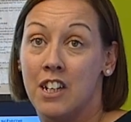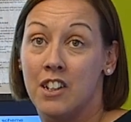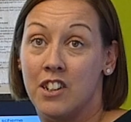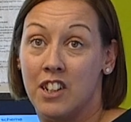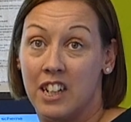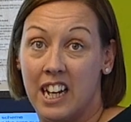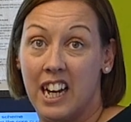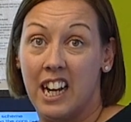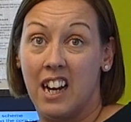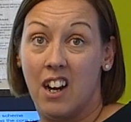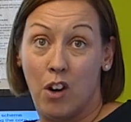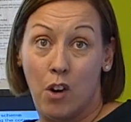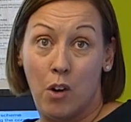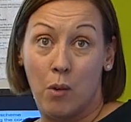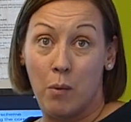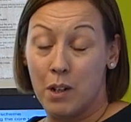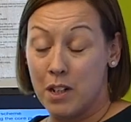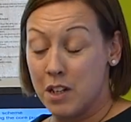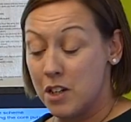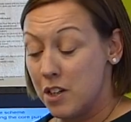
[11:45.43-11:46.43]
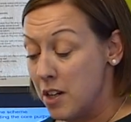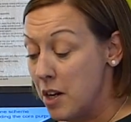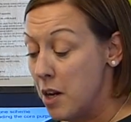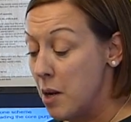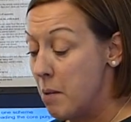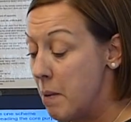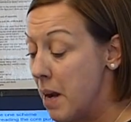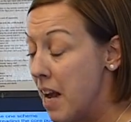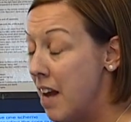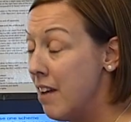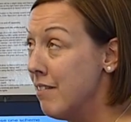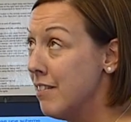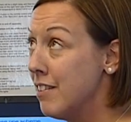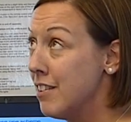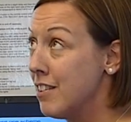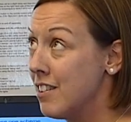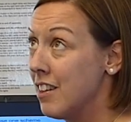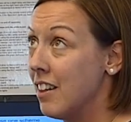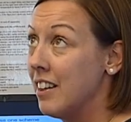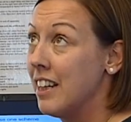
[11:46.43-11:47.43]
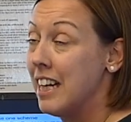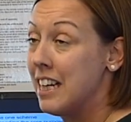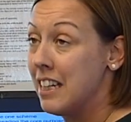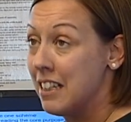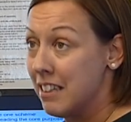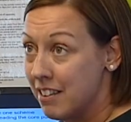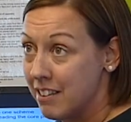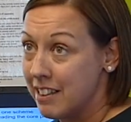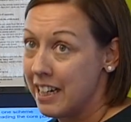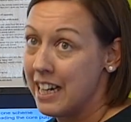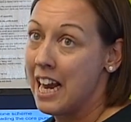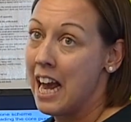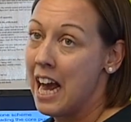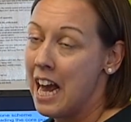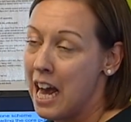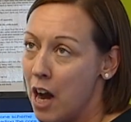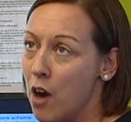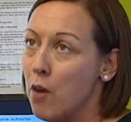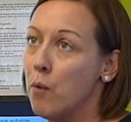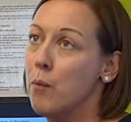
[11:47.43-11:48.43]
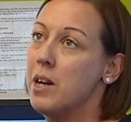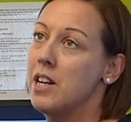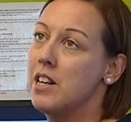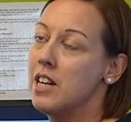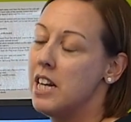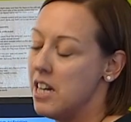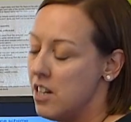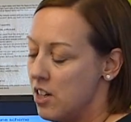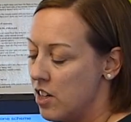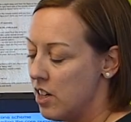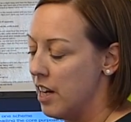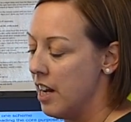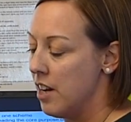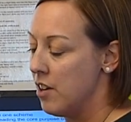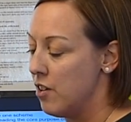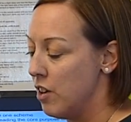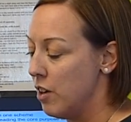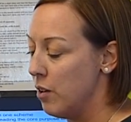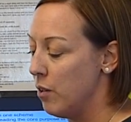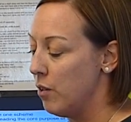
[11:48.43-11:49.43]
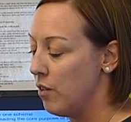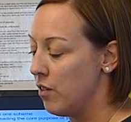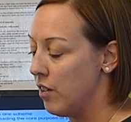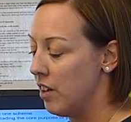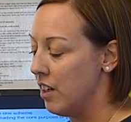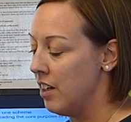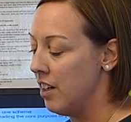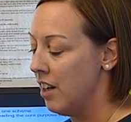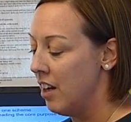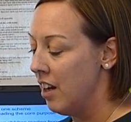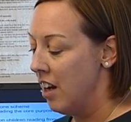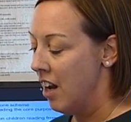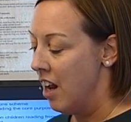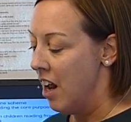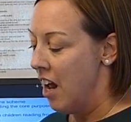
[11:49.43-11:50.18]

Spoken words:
to year R1 and 2 parents so they can see how we're teaching their children,